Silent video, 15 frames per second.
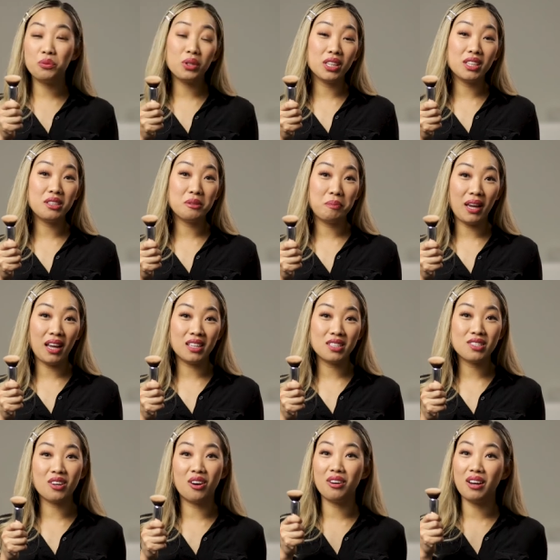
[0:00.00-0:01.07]
It really
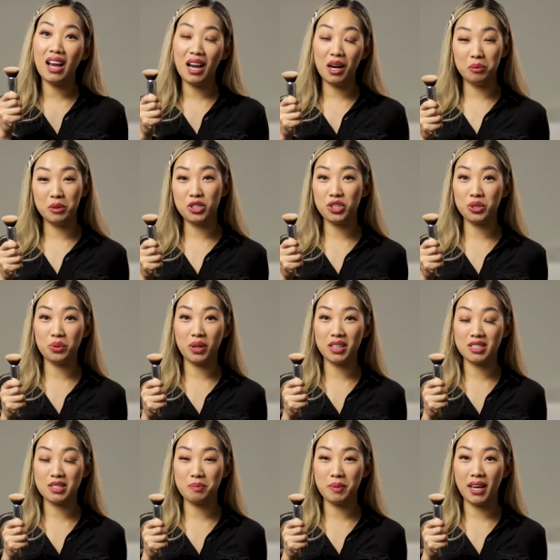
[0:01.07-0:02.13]
depends on how much you
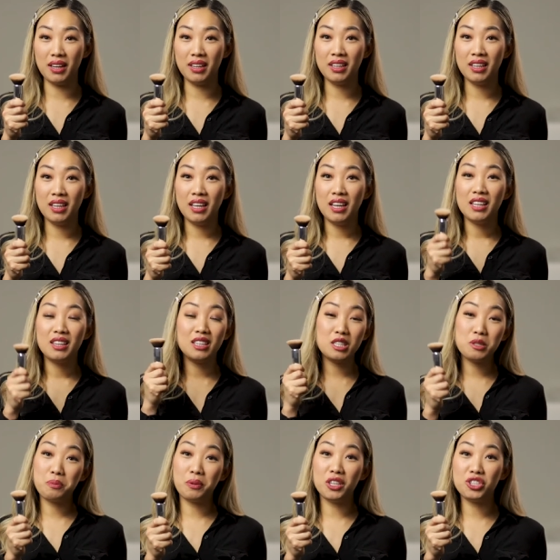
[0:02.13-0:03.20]
wanna spend.
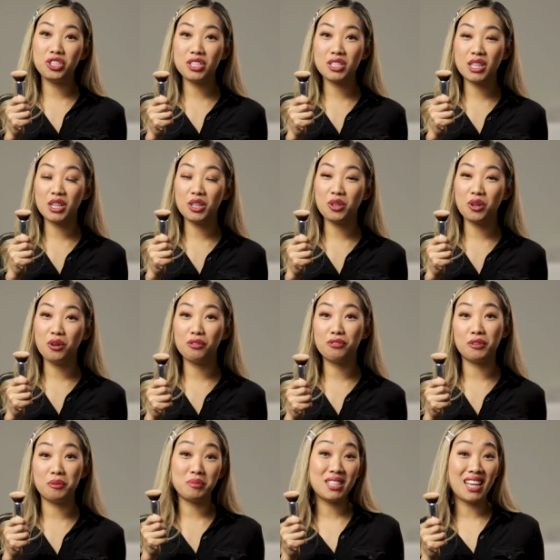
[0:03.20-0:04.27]
These brushes can go
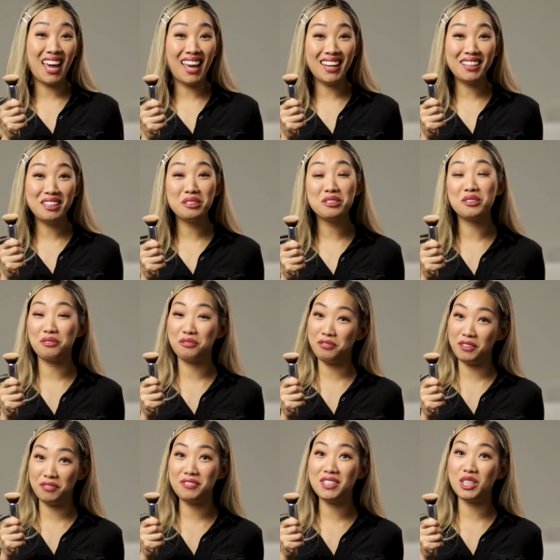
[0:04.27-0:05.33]
from $10 to
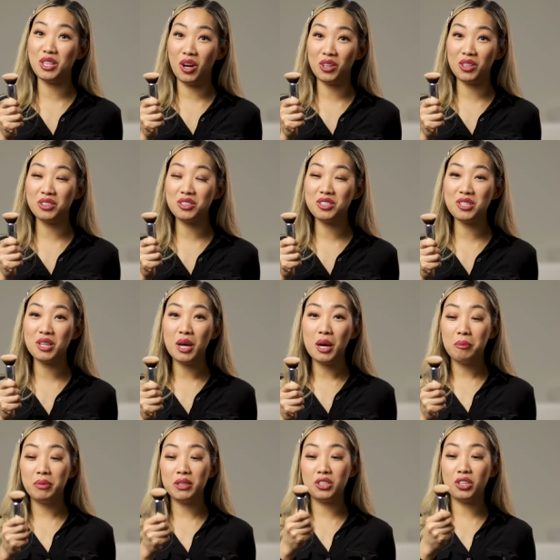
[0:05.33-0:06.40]
$50,
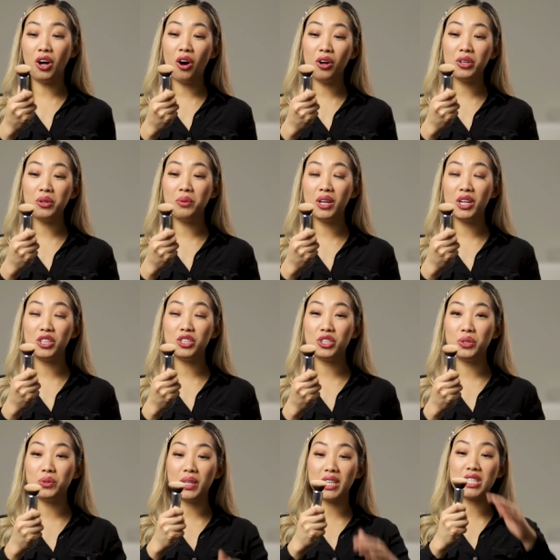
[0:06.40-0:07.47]
but all you wanna do